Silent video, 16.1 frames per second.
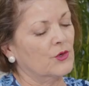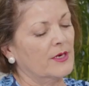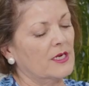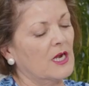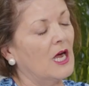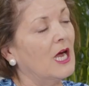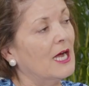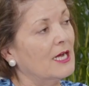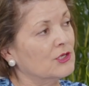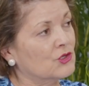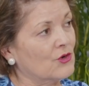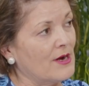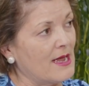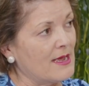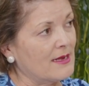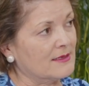it
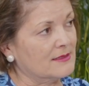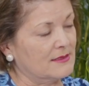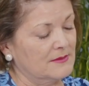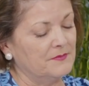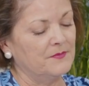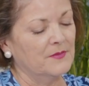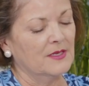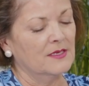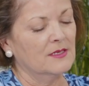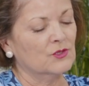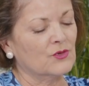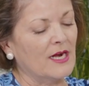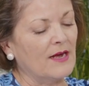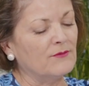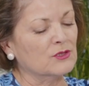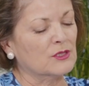contracts
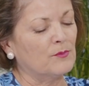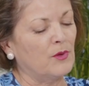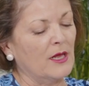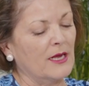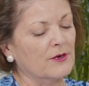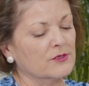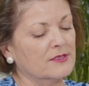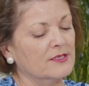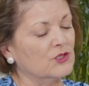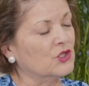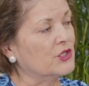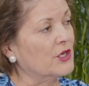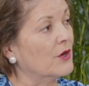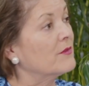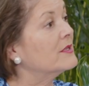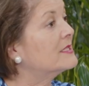travel suppliers that
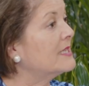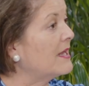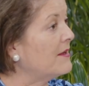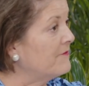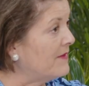share the same